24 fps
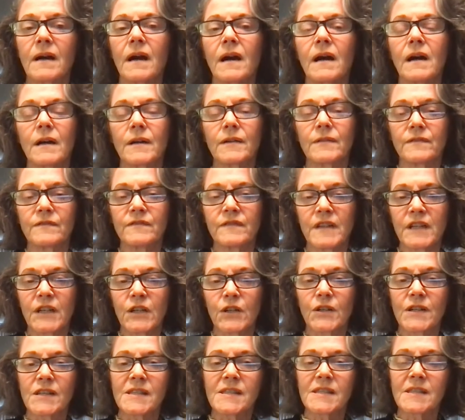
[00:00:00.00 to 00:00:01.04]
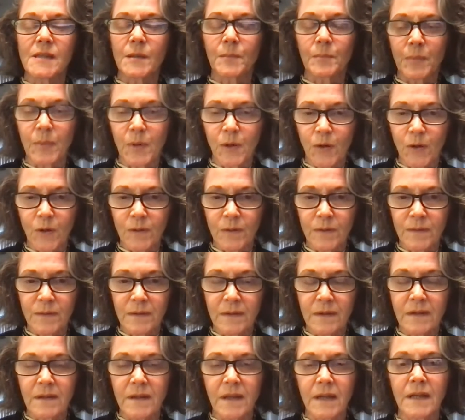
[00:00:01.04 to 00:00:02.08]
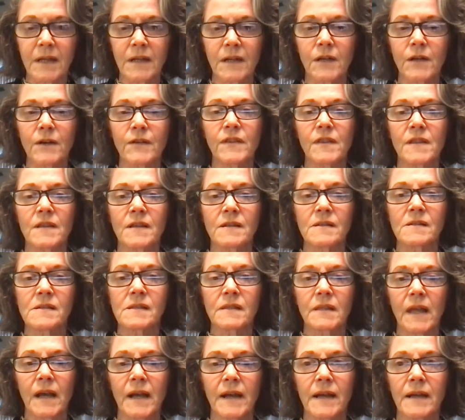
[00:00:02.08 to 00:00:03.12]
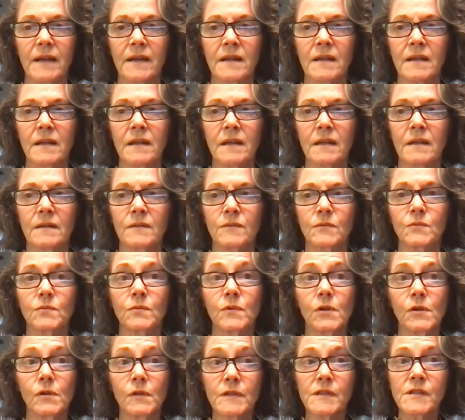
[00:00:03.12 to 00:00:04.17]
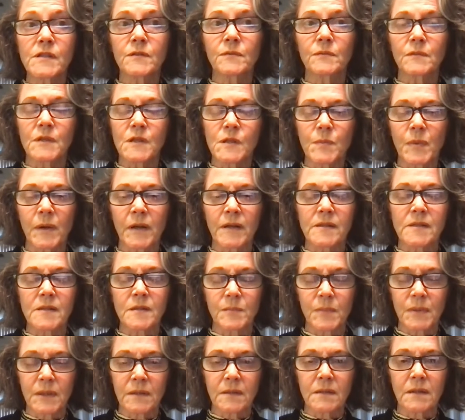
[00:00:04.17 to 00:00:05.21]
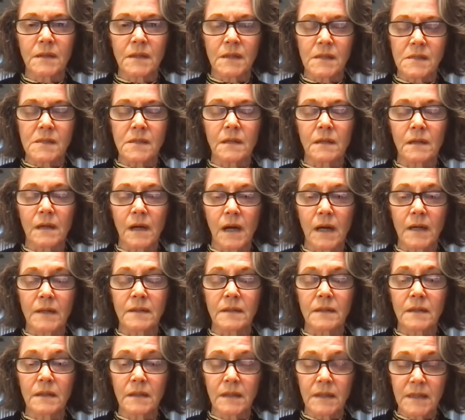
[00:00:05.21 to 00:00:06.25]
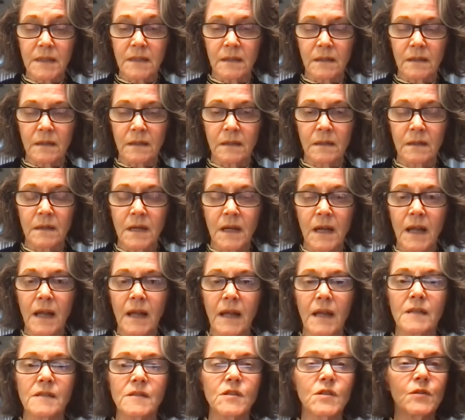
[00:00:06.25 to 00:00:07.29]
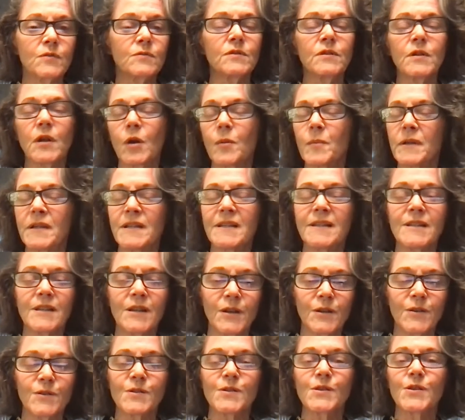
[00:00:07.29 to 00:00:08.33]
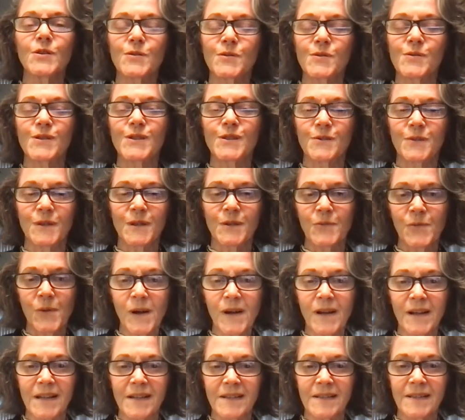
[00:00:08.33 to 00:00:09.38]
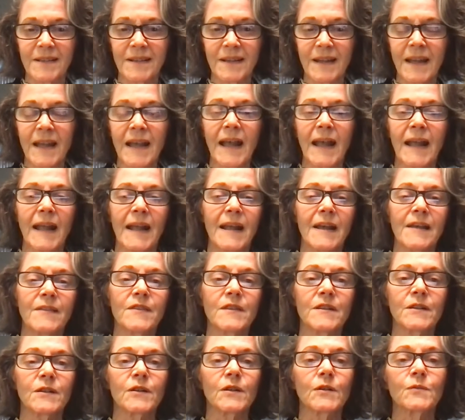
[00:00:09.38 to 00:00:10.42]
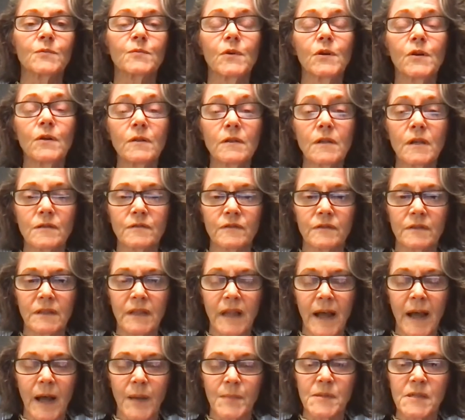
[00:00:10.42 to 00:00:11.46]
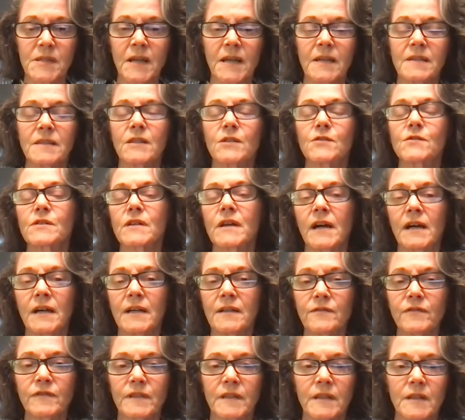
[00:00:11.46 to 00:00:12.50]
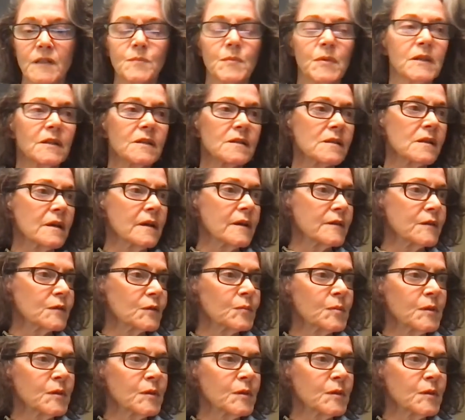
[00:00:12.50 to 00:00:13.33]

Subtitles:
are very simple. They are things like roles and responsibilities are unclear. And so nobody knows who's doing what. And there are role overlaps and there's conflict because other